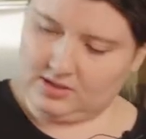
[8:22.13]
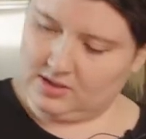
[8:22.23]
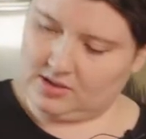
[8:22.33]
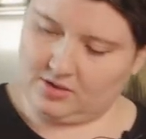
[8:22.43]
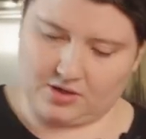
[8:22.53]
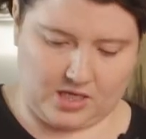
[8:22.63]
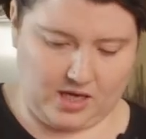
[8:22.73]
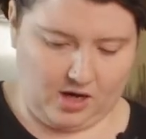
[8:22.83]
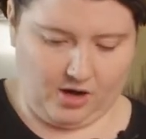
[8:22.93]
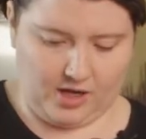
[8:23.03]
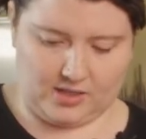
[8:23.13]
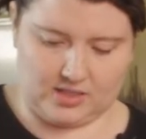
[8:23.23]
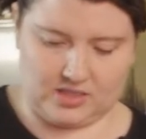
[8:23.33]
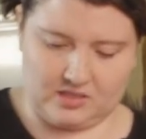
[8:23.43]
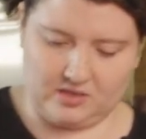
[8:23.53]
So
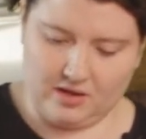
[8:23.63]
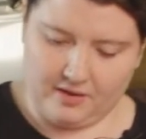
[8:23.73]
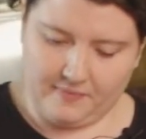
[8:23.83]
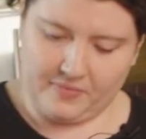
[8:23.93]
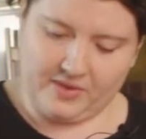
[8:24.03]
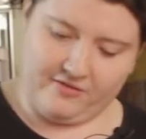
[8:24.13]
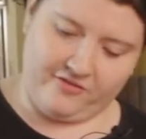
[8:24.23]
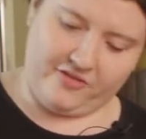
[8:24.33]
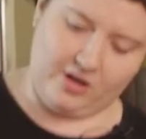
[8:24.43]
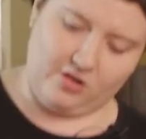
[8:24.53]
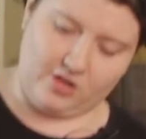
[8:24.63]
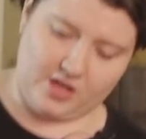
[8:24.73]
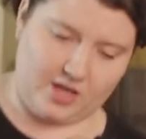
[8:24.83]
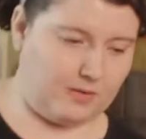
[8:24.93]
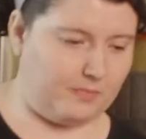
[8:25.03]
carrots, fennel,
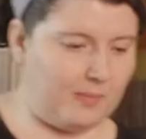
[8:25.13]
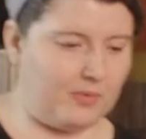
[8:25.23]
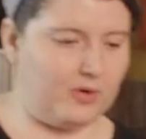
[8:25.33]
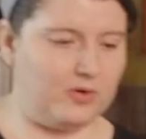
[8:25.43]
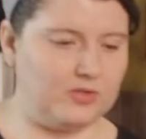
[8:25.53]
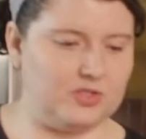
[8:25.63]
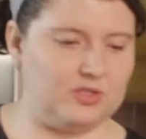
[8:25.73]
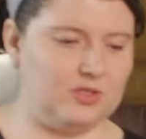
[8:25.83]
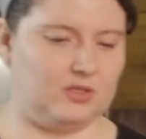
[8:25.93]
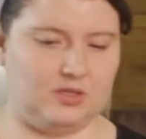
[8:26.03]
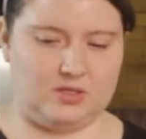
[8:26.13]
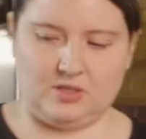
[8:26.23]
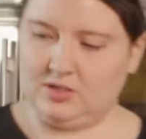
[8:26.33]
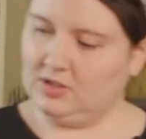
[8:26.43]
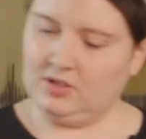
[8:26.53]
and peppers.
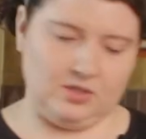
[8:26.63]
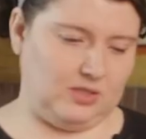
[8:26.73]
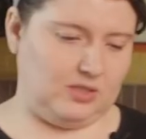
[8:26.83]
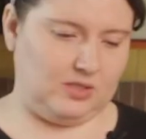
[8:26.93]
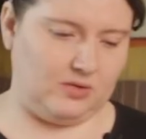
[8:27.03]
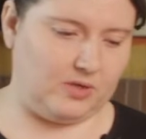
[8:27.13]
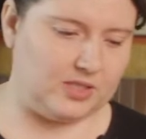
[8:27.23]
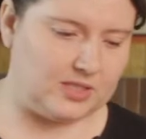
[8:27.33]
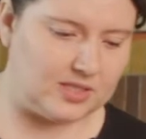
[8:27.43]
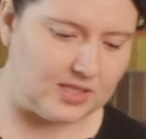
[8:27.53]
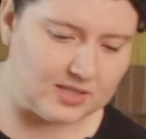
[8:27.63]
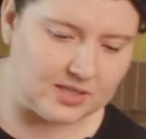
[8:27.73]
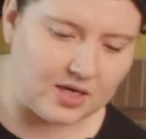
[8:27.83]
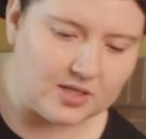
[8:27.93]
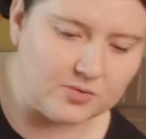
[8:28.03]
So once you
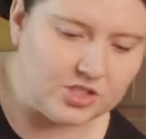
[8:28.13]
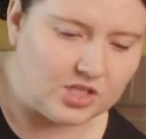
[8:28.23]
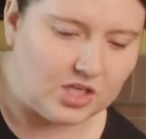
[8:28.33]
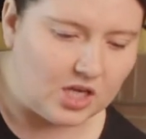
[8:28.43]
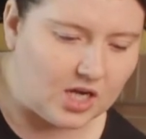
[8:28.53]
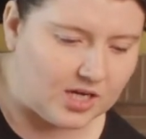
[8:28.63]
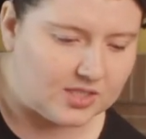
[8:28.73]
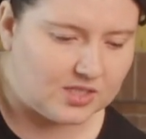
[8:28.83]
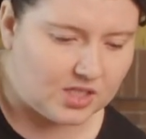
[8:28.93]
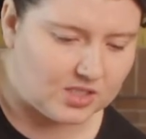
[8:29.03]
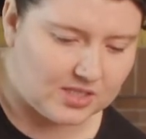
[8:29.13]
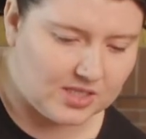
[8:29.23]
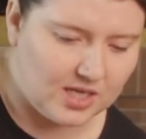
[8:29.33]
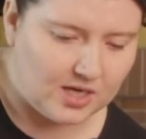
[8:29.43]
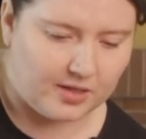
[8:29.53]
can kind of start
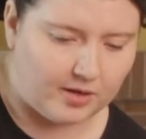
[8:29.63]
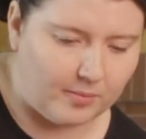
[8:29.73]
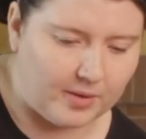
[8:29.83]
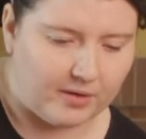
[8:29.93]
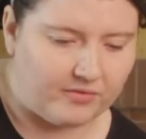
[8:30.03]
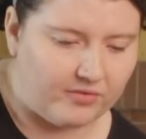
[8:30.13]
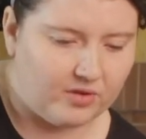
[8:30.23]
seeing a little bit of